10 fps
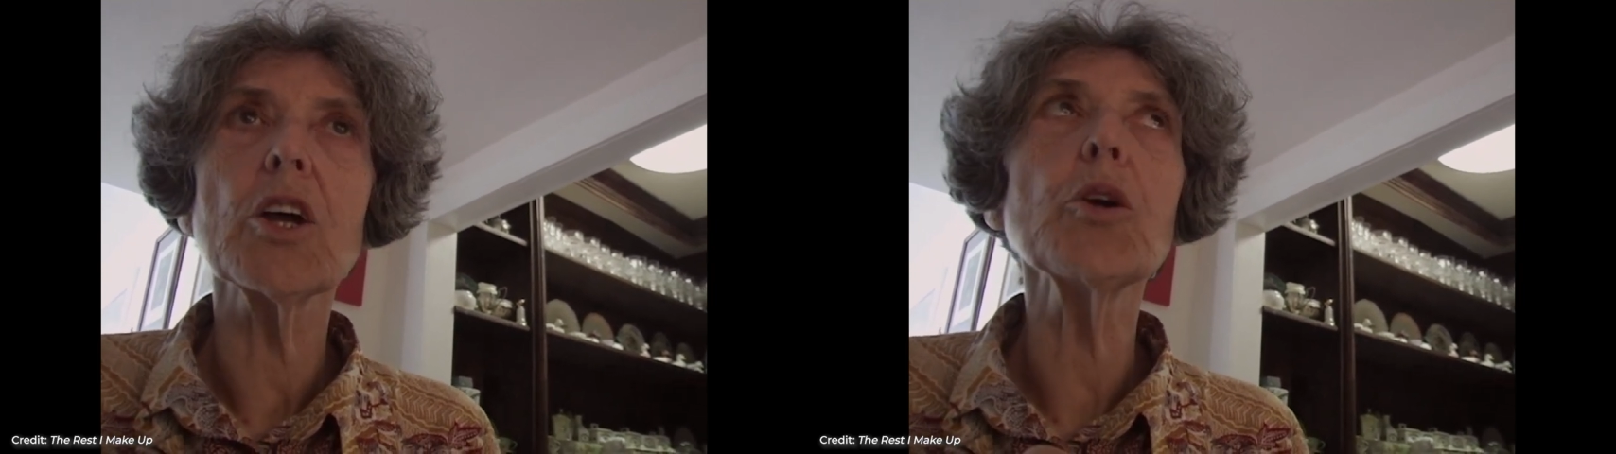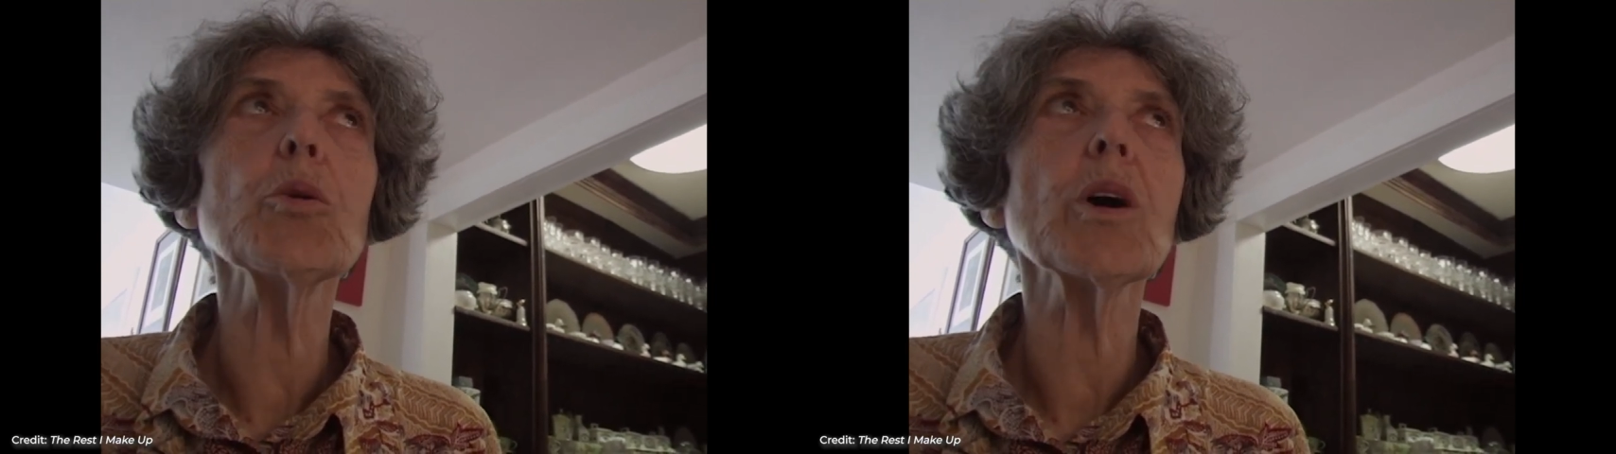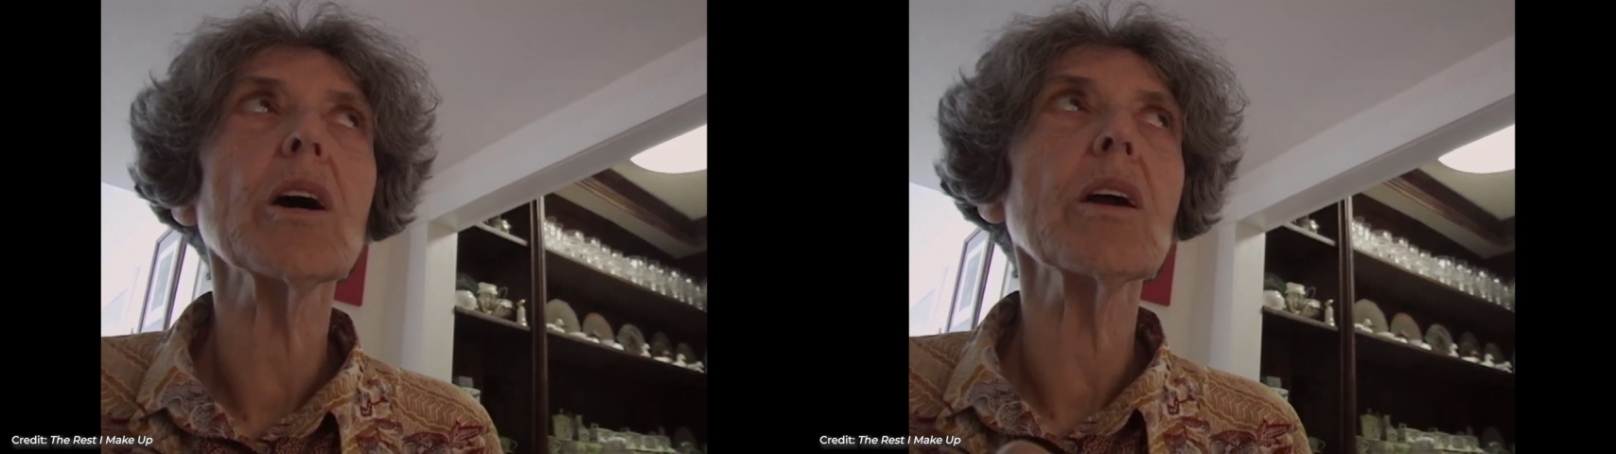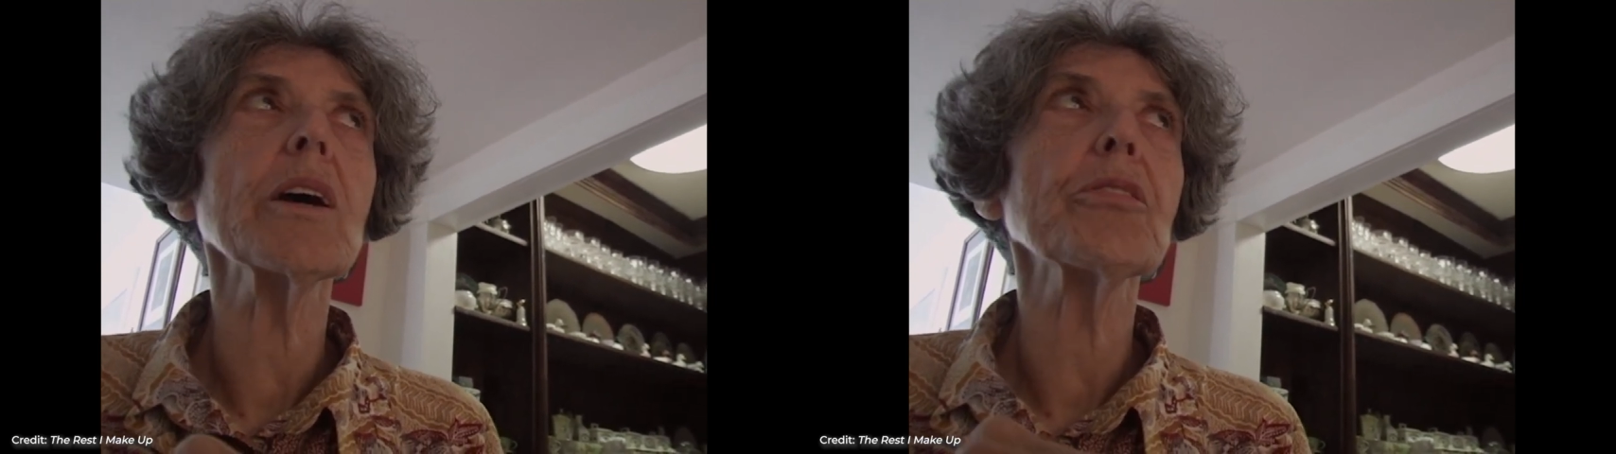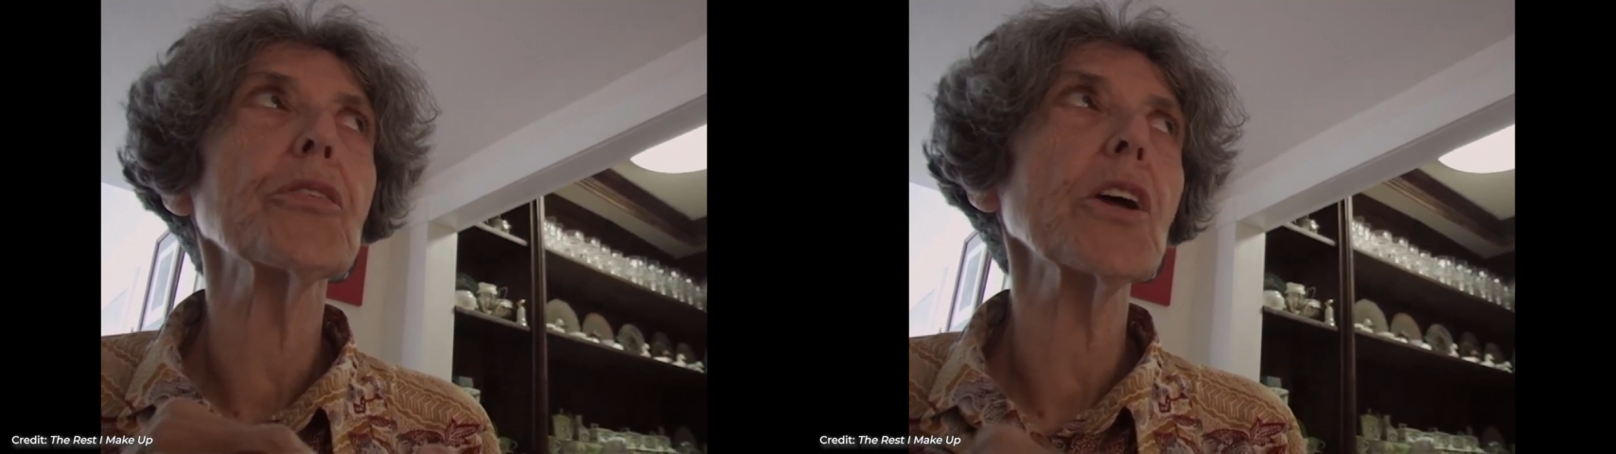you
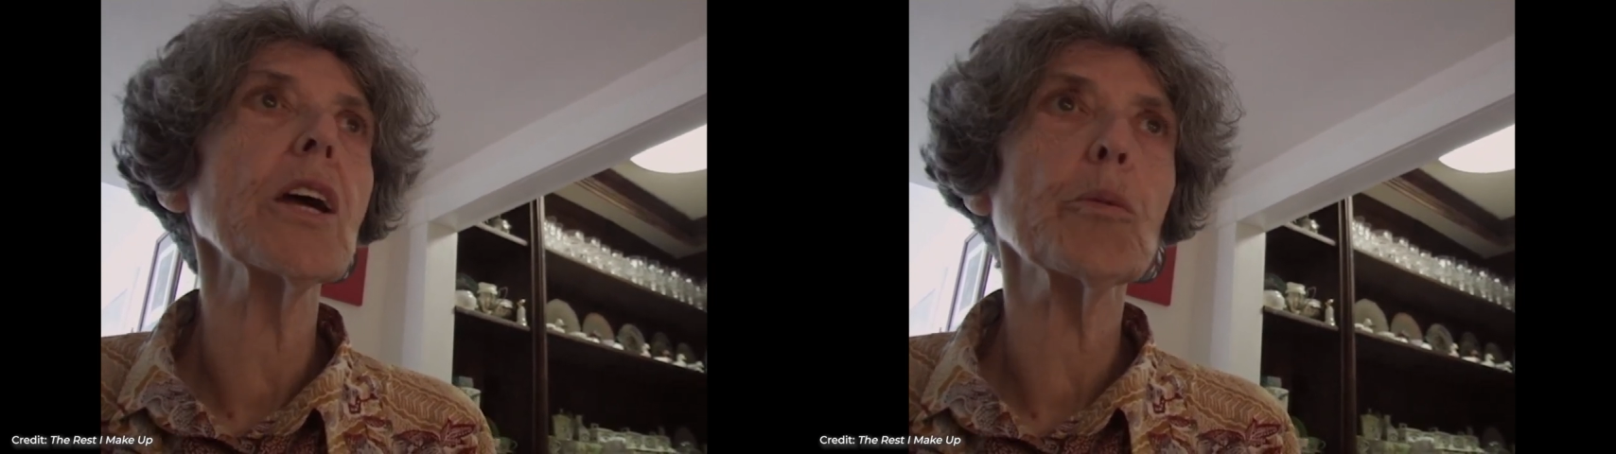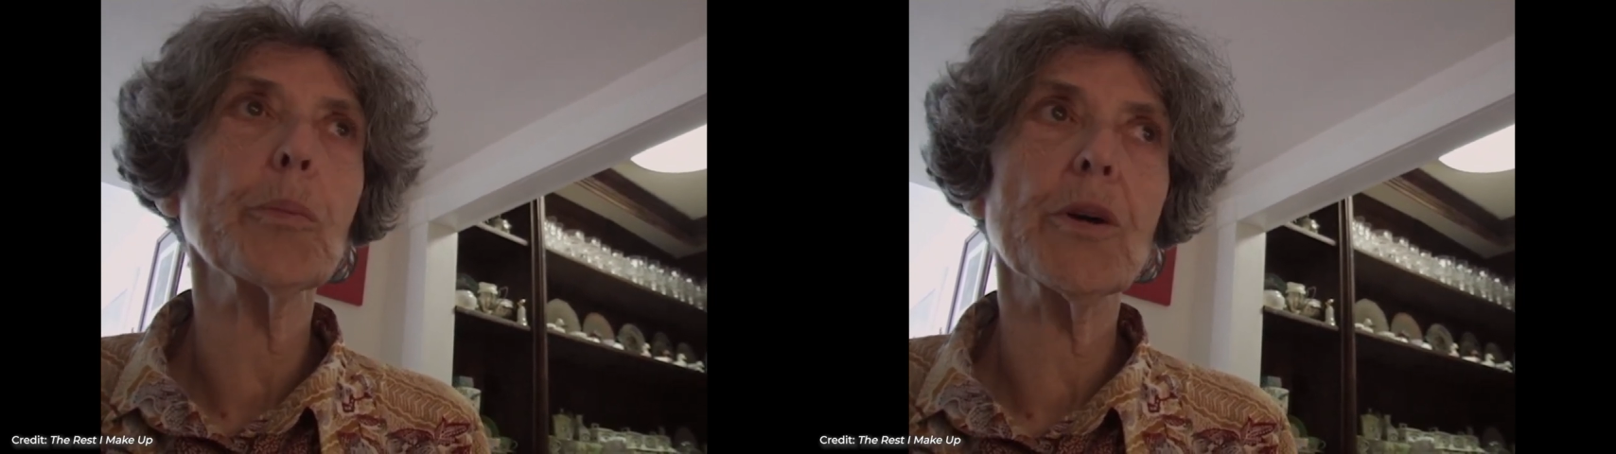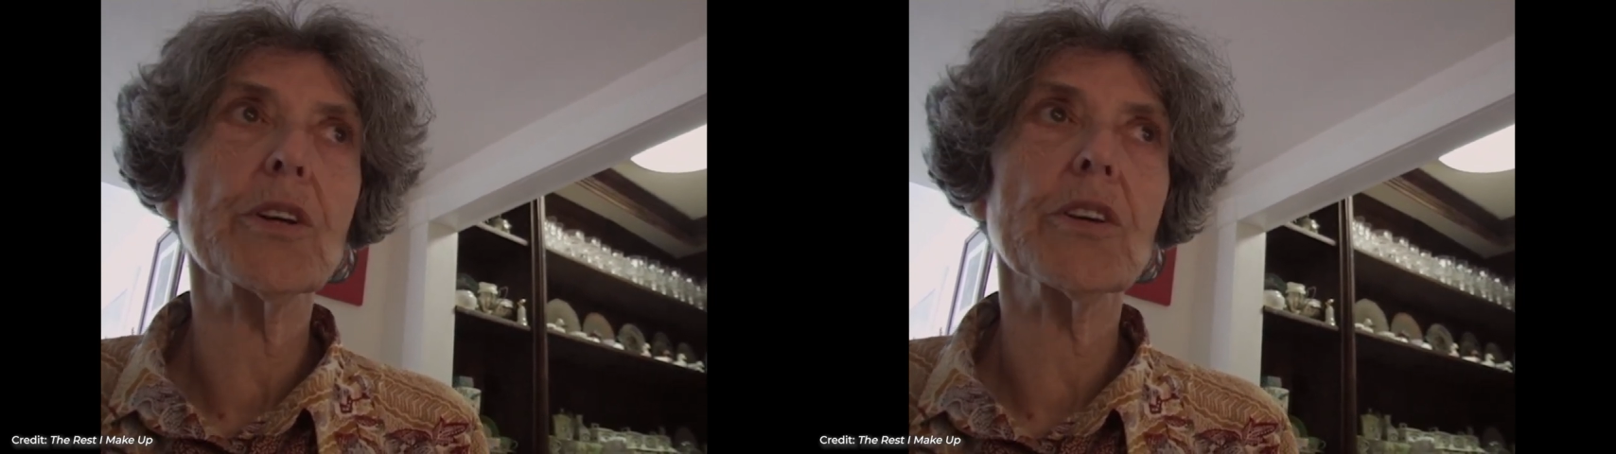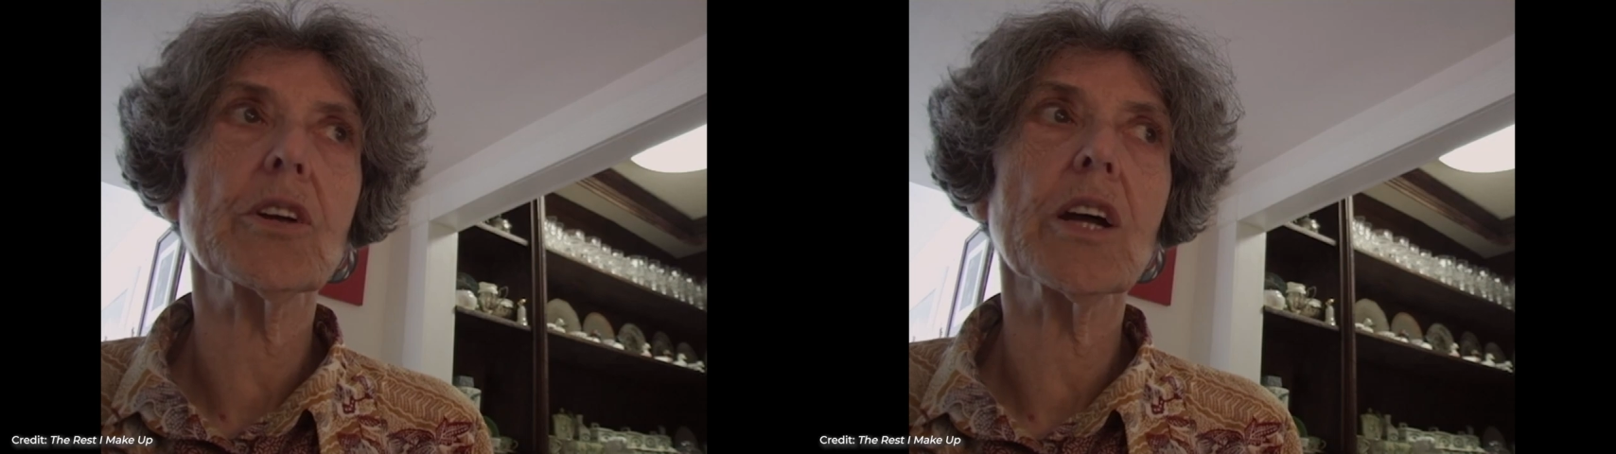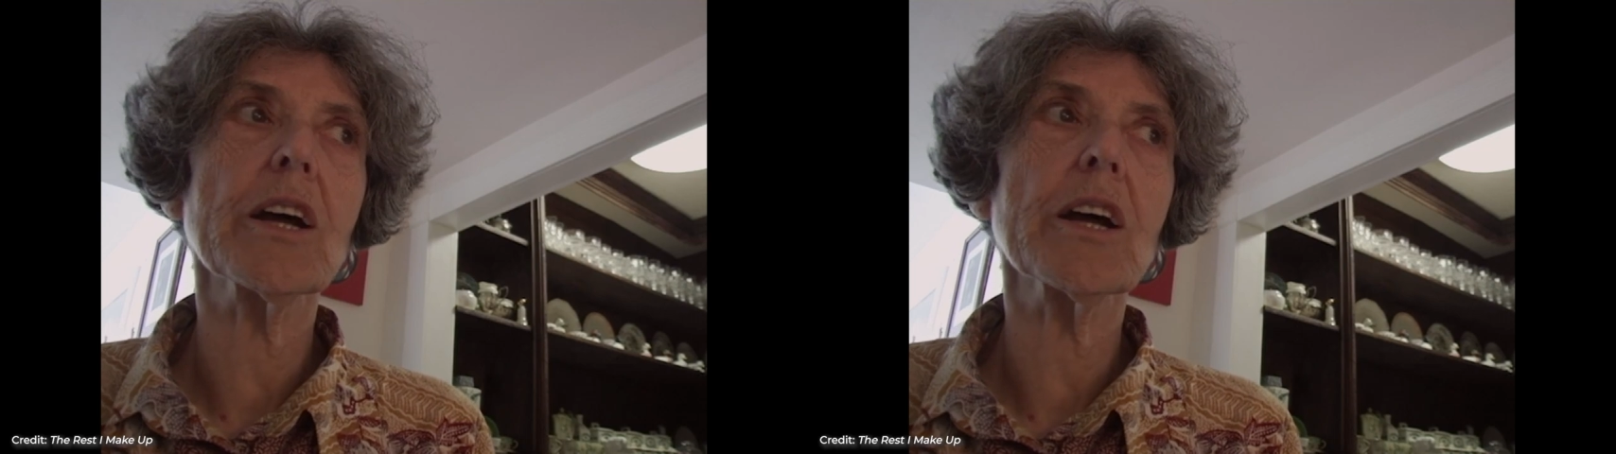are a freer person,